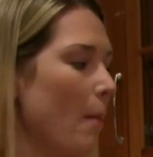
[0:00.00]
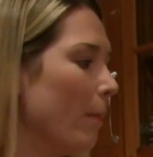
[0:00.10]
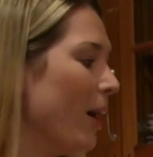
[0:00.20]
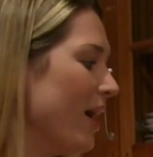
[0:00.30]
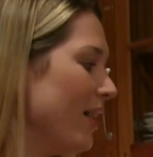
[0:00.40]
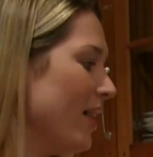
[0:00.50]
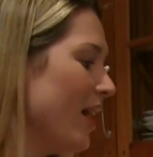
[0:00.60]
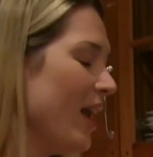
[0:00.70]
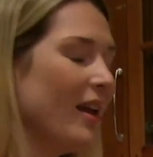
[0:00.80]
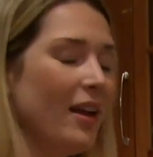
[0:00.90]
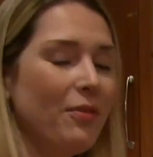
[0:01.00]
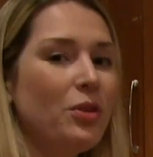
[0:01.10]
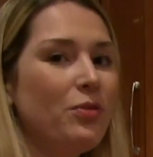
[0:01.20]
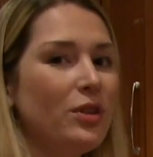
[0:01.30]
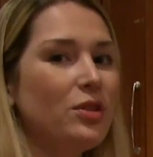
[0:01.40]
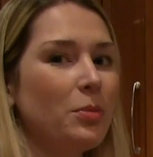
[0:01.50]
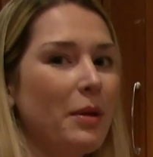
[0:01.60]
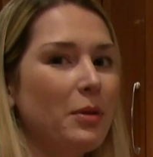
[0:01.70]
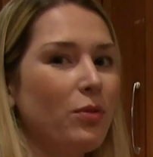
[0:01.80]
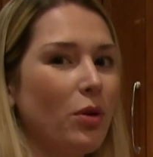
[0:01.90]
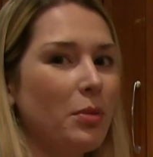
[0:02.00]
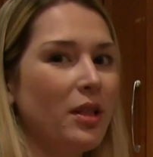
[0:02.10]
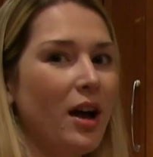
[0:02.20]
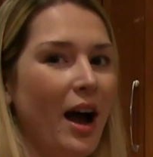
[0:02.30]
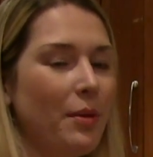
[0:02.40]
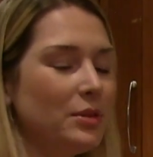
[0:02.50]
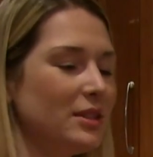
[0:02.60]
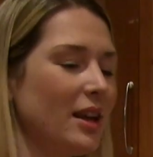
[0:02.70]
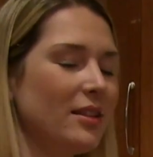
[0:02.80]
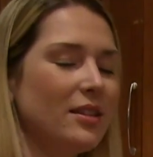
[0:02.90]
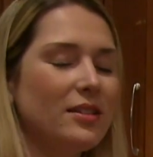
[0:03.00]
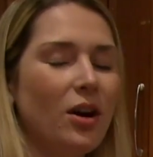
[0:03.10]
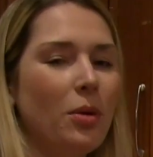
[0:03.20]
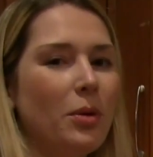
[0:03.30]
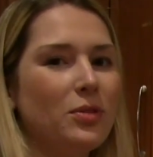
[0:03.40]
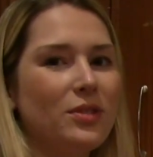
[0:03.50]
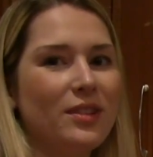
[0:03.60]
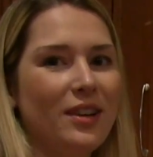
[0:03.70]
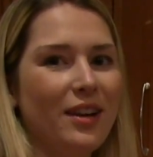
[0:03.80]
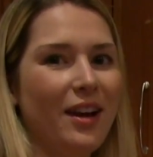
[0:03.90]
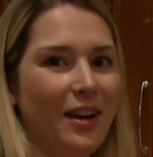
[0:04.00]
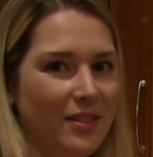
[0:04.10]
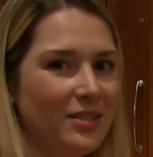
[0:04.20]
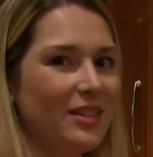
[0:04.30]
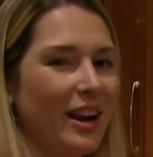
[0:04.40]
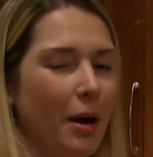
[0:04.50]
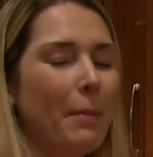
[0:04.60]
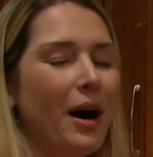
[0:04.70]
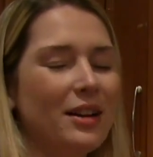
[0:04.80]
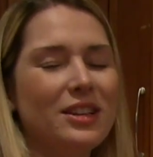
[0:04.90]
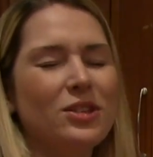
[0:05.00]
But if you feed your baby formula, I would say this is almost like a must.